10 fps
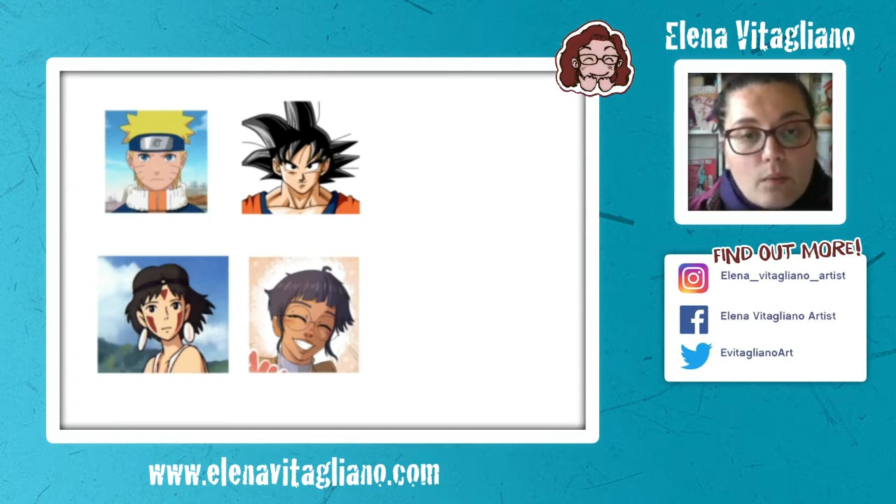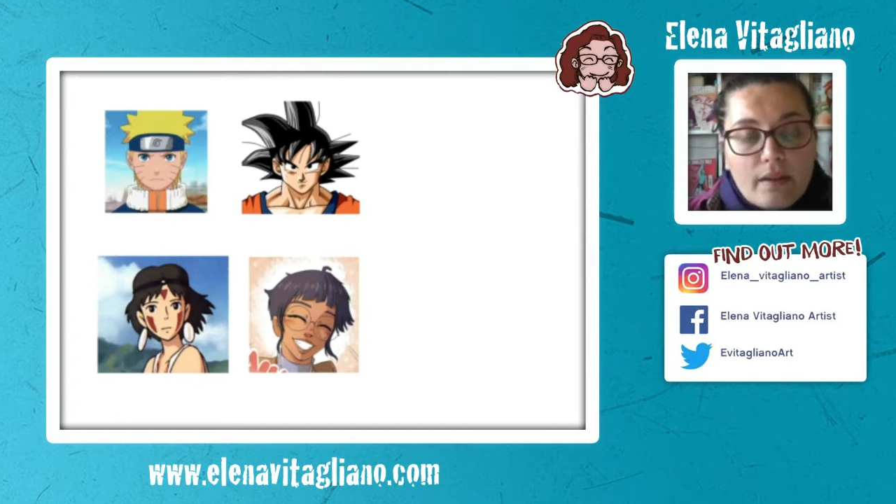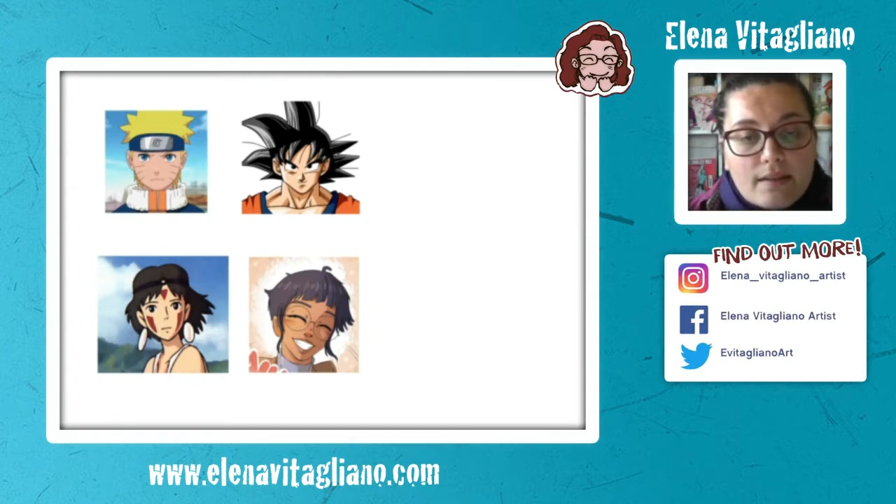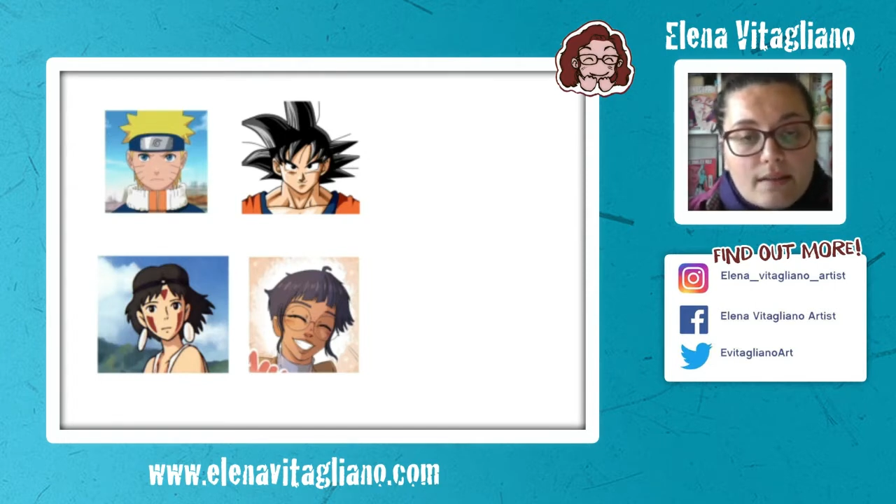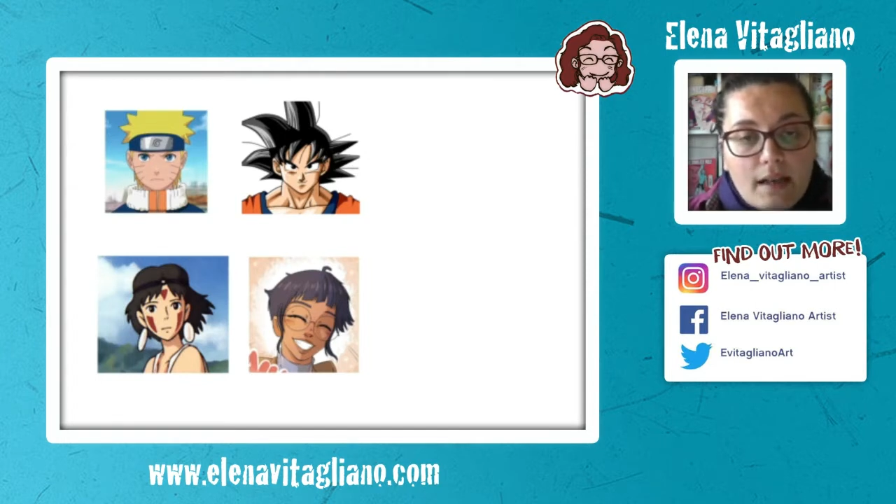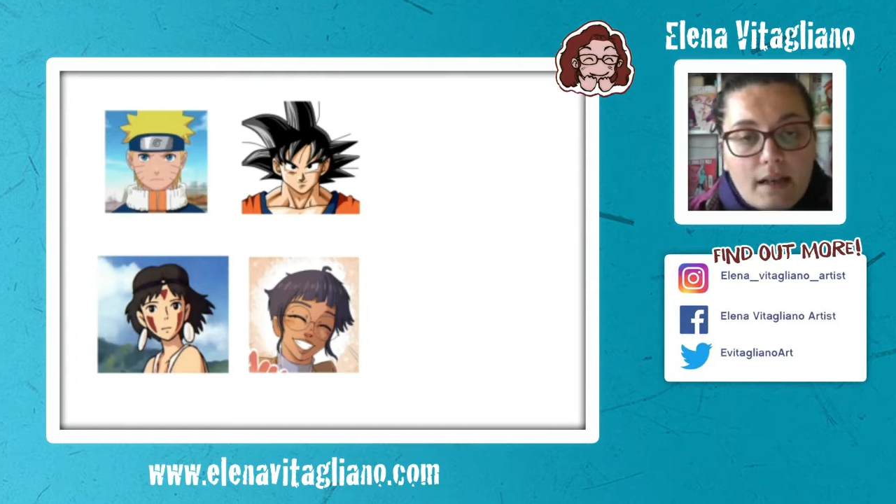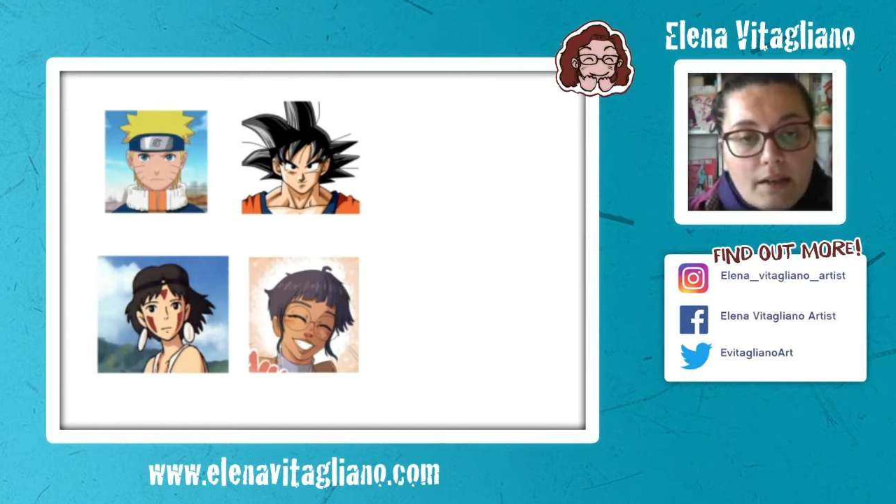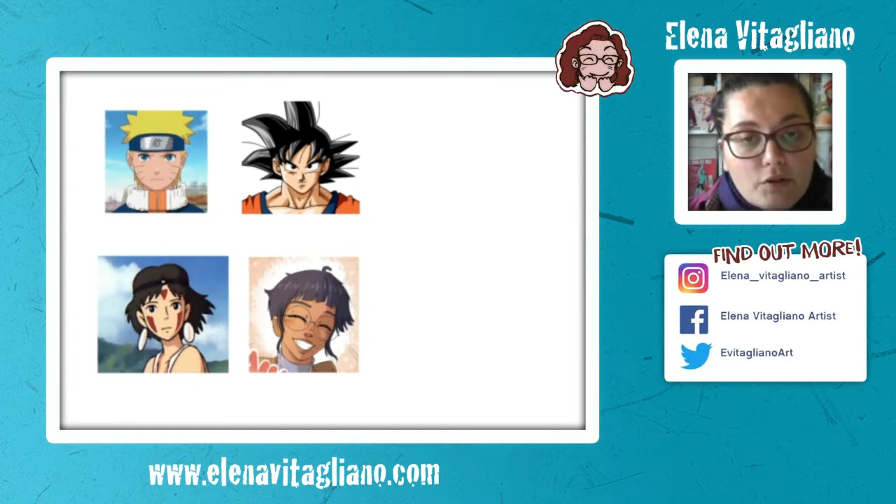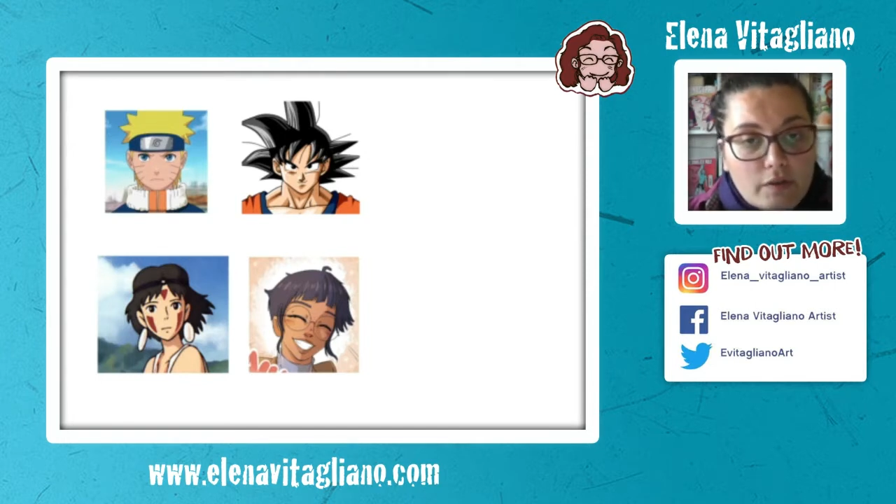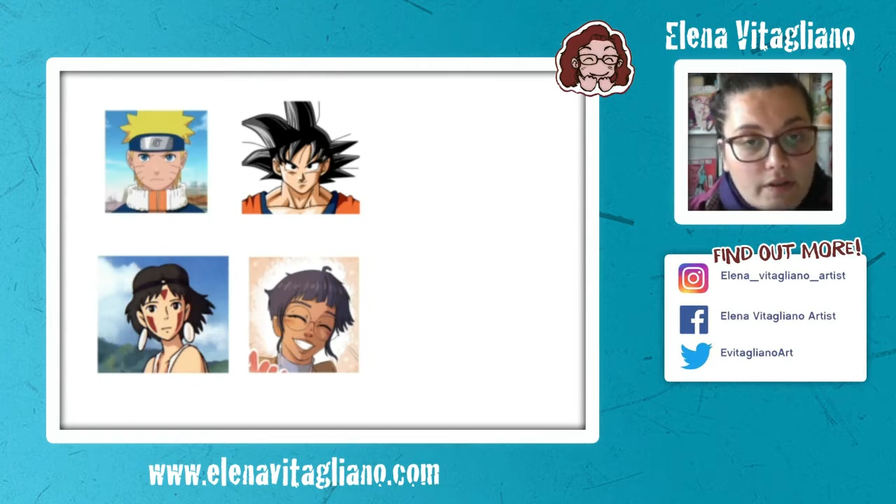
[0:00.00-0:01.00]
what the
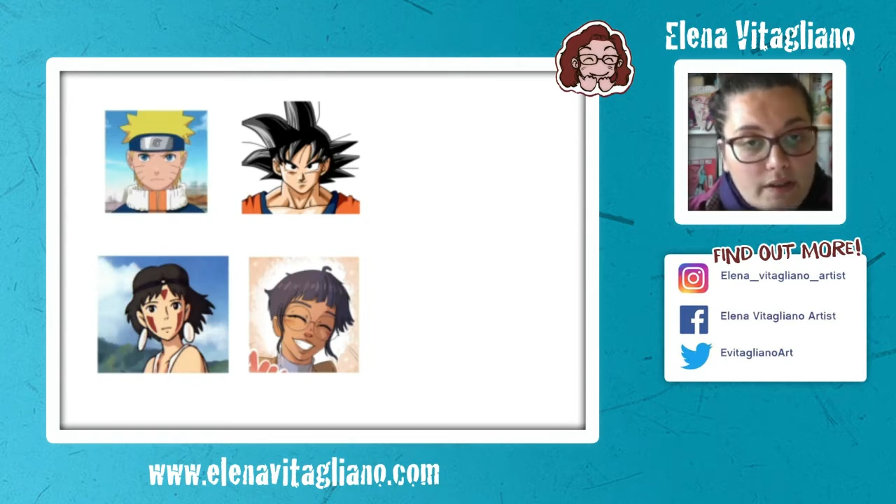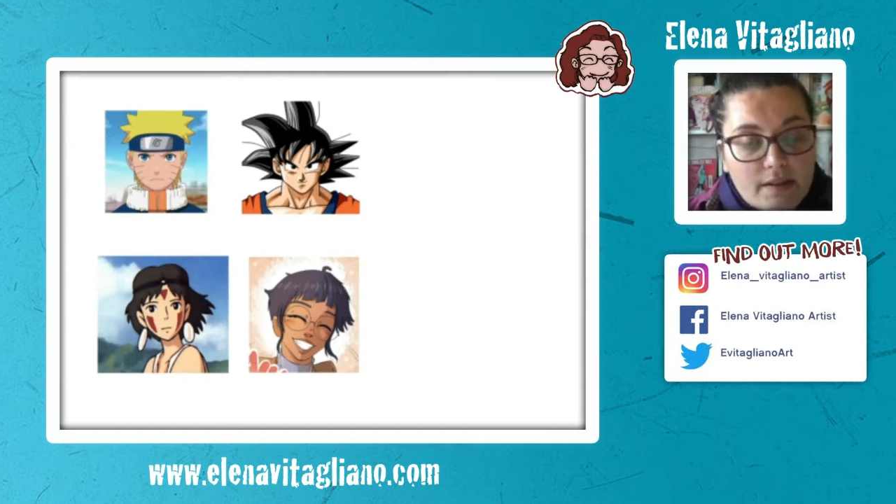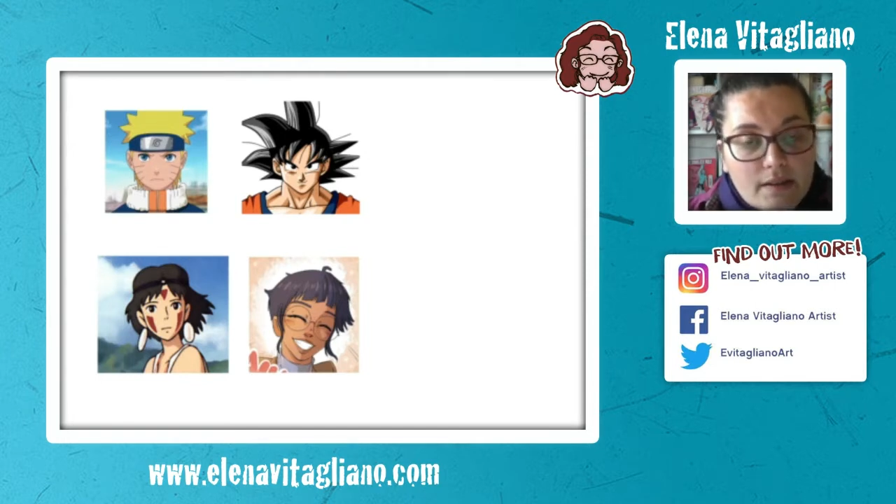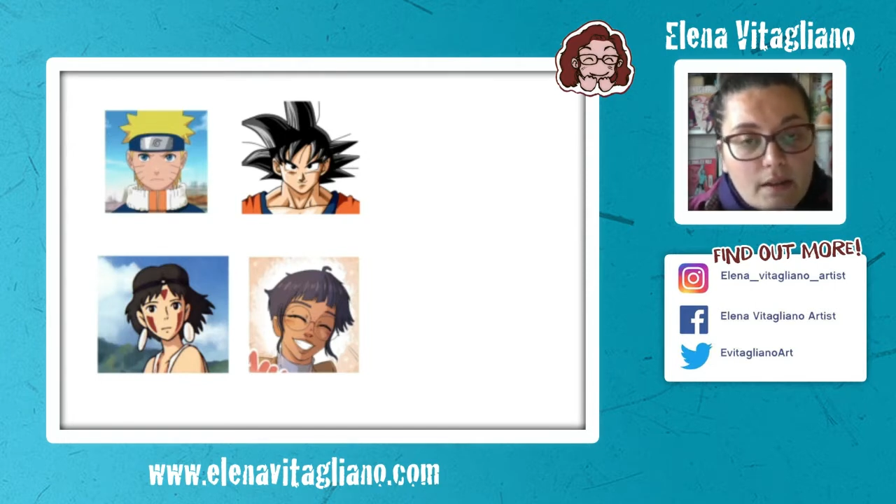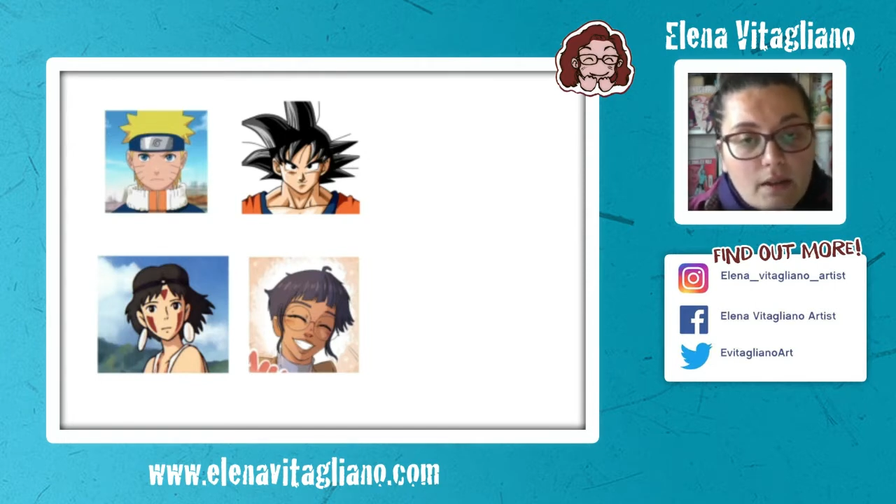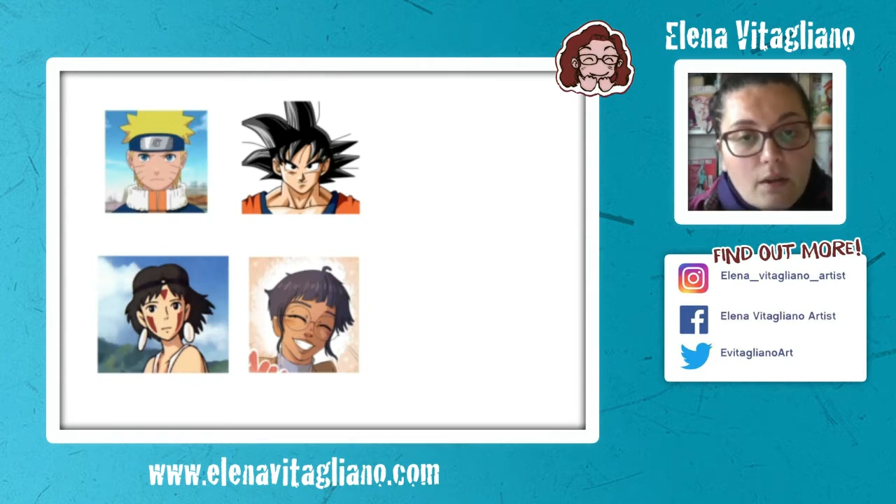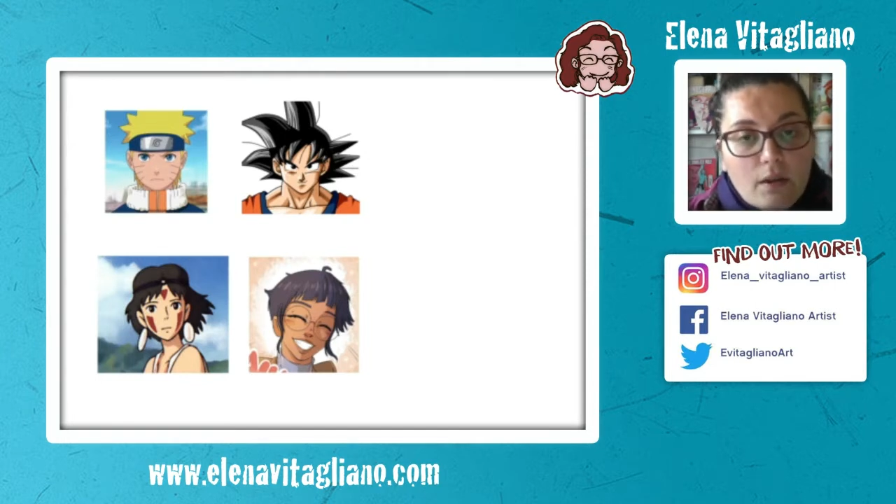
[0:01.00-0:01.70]
structure is,